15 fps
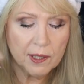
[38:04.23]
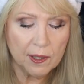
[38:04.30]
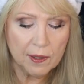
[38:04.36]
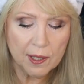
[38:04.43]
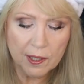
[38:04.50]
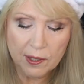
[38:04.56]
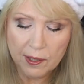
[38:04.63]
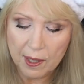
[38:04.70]
in
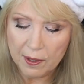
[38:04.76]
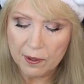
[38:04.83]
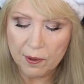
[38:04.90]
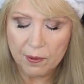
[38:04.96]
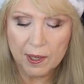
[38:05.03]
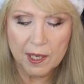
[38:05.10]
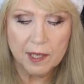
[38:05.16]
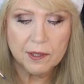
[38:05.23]
this than
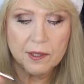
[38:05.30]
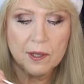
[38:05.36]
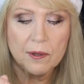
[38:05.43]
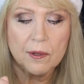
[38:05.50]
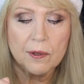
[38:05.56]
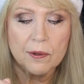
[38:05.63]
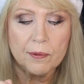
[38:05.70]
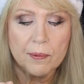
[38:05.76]
there is in
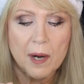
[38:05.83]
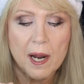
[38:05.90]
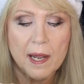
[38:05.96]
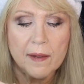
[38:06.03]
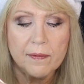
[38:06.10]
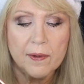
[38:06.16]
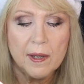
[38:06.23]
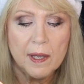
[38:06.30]
the
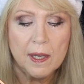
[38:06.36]
Thrive.